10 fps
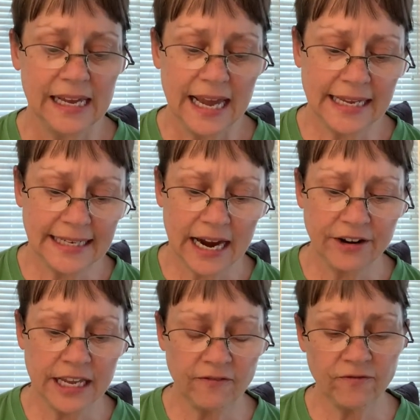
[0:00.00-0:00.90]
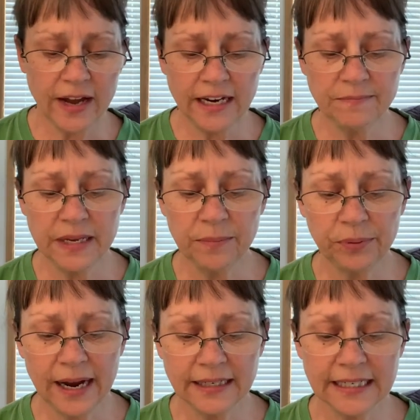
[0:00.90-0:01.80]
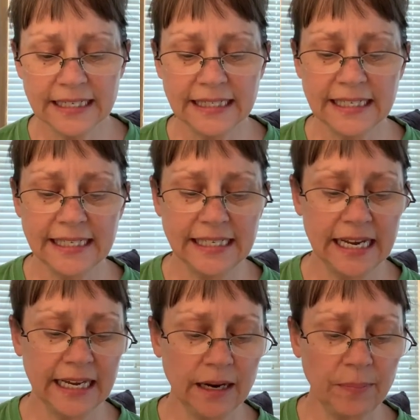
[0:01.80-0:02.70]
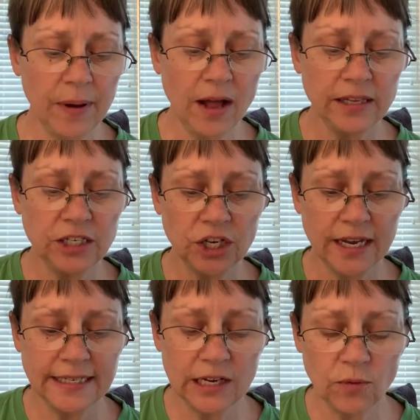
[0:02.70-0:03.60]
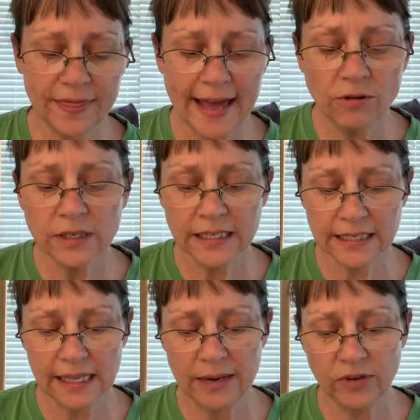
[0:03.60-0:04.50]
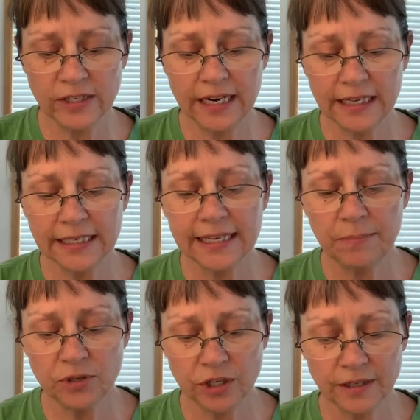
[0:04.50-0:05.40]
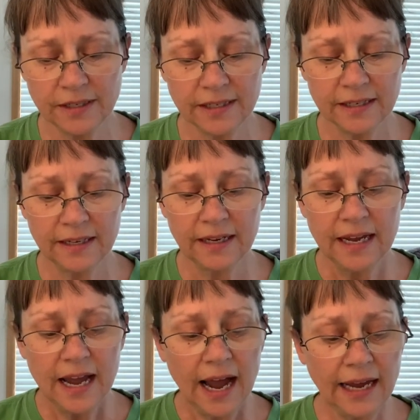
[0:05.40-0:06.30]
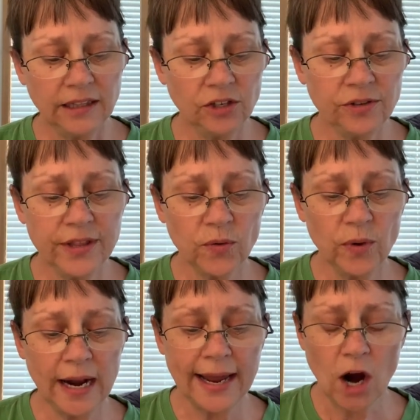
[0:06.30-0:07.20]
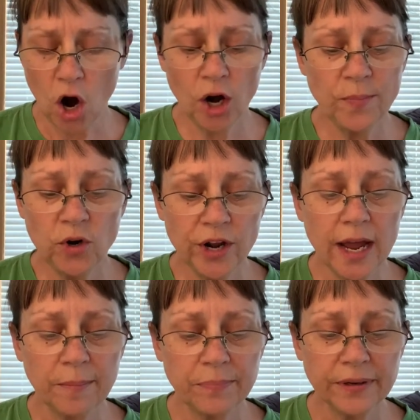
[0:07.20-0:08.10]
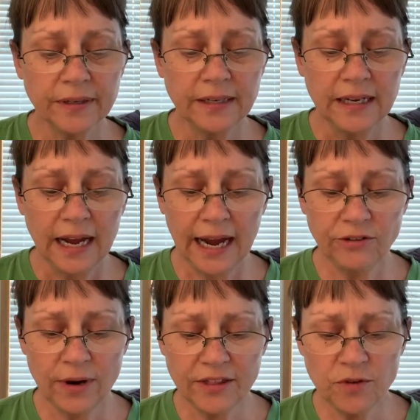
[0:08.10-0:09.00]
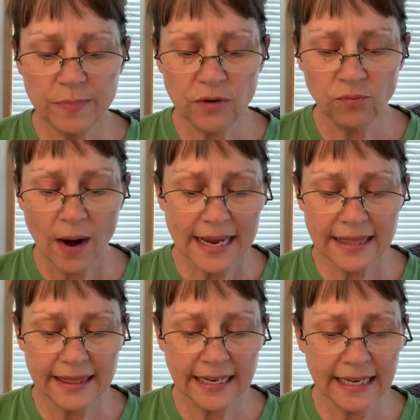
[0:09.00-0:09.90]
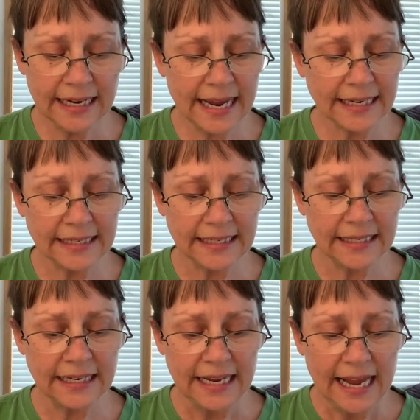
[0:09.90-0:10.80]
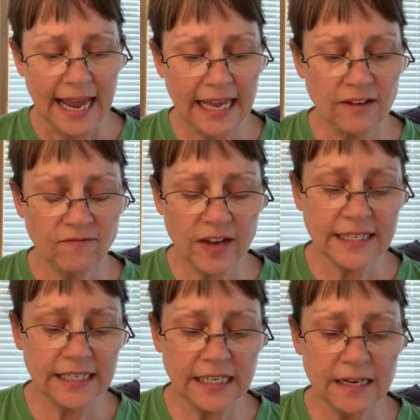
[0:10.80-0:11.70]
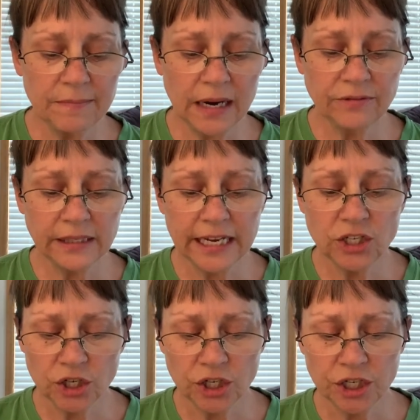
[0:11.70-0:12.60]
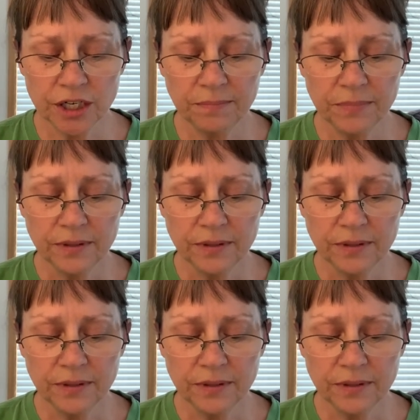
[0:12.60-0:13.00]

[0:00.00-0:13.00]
As Harriet invited me to practice listening and apologizing without disclaimers and exceptions, I learned that when I armored up, I'd rather be right than connected and invested in my relationship.